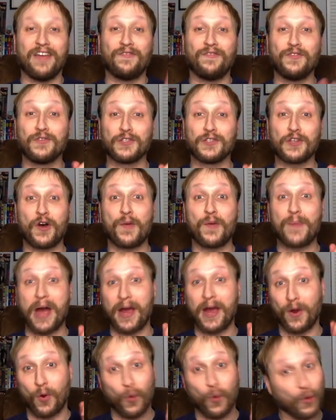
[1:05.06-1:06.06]
if you saw my
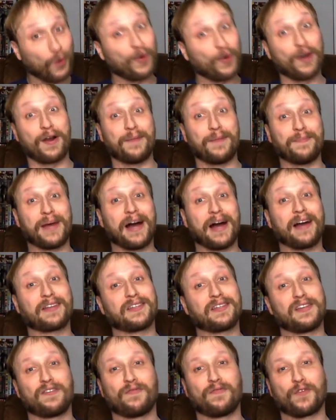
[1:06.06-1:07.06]
horror
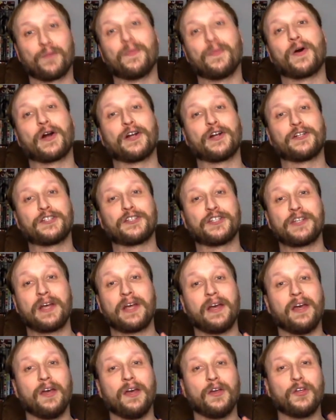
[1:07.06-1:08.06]
unboxing for March,
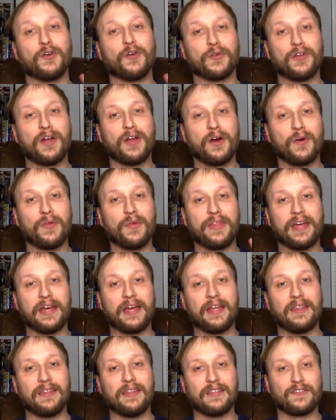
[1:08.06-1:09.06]
you'll know
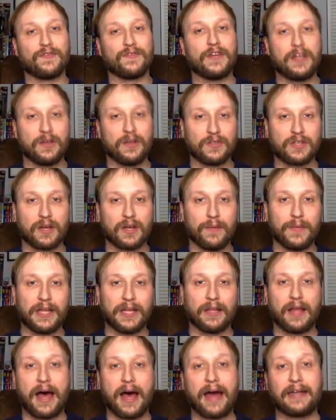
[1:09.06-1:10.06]
that this video is going to be a
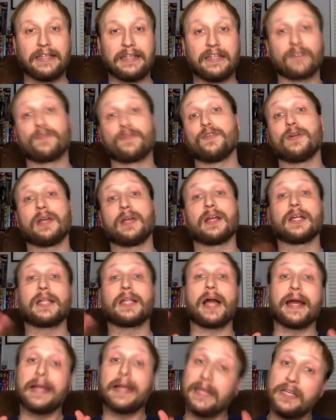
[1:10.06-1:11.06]
lot different and a
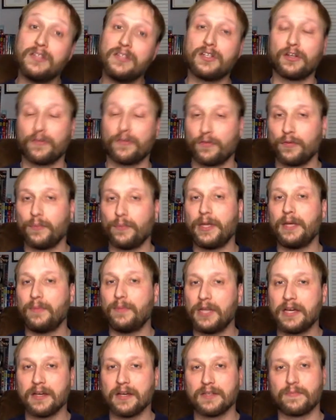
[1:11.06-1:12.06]
lot easier for me
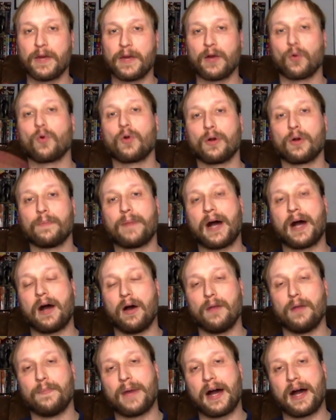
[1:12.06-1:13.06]
because my horror bo-
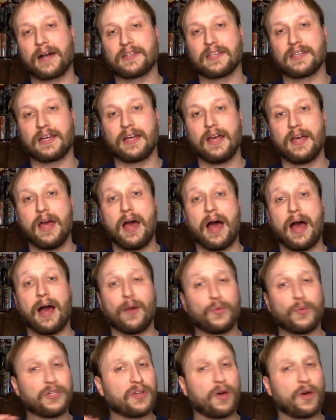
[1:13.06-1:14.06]
unboxing, I
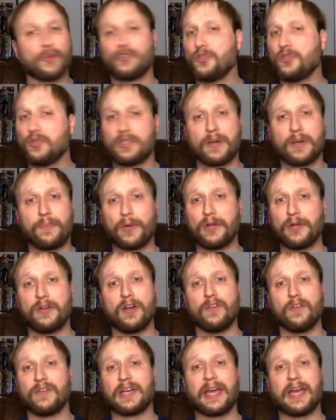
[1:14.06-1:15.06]
was all juiced up on
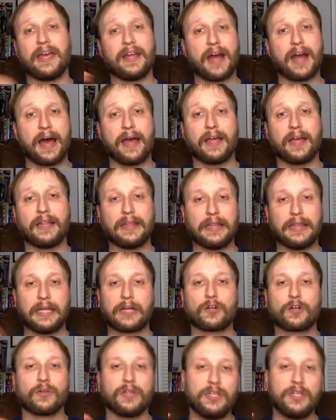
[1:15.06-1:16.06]
Novocaine. I had
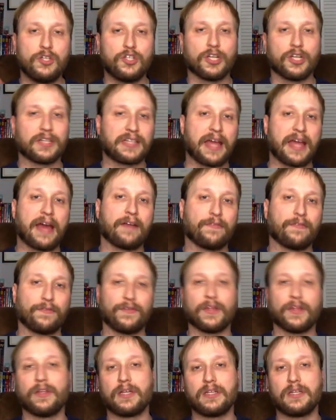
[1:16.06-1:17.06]
literally just had a
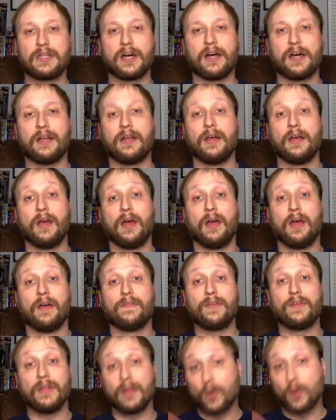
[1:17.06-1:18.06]
filling done
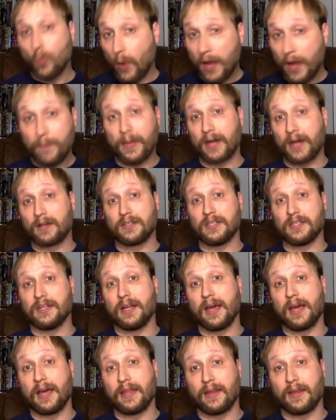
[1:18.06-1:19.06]
feeling way better
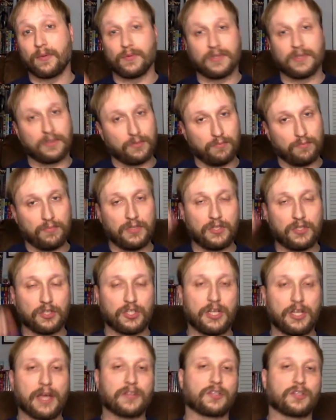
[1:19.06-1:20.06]
today. That was just
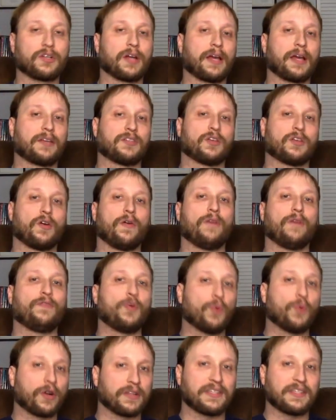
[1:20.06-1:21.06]
yesterday. So if you
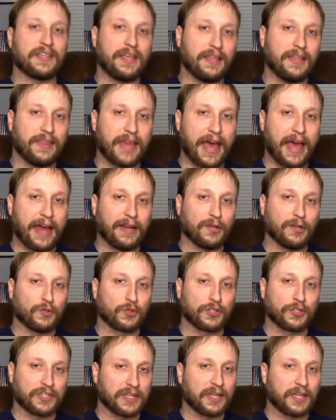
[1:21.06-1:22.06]
want to see that
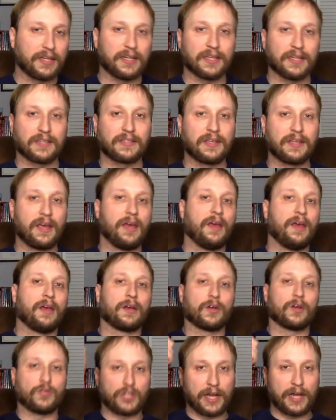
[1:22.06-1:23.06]
interestingness,
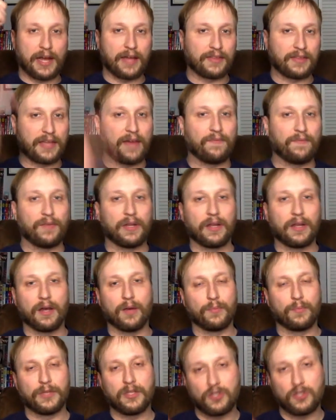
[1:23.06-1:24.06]
go check out that video,
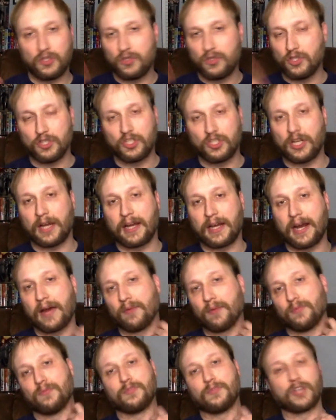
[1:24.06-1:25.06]
but the, just check it out
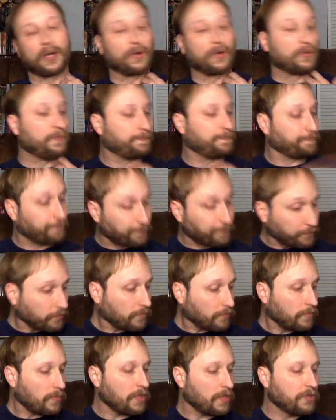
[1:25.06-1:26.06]
in general.
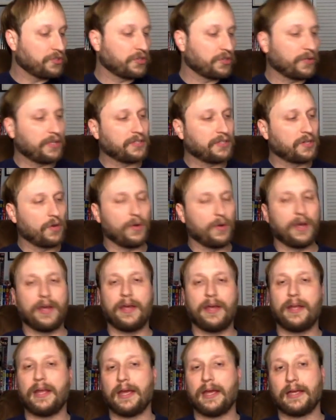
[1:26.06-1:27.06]
So let's go
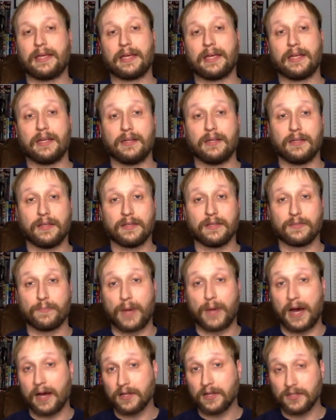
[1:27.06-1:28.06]
ahead and get into this
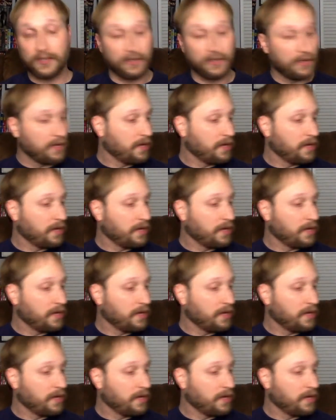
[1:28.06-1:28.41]
box.